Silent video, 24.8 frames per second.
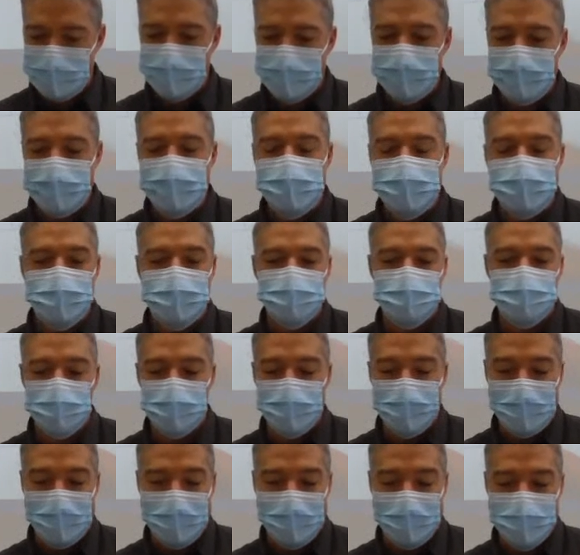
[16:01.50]
and E cut
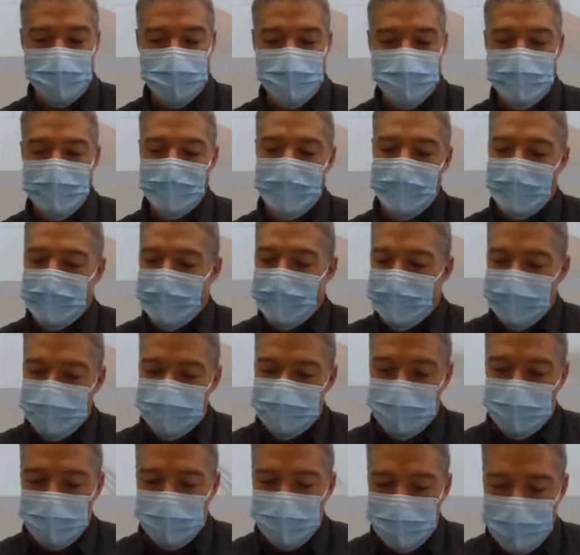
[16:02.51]
through A.
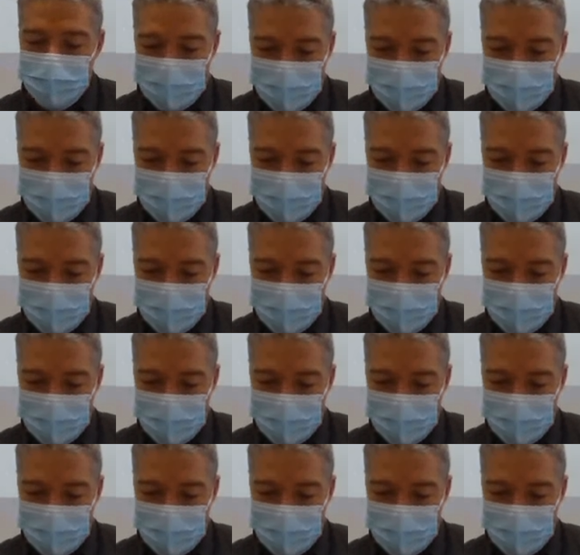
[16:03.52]
So if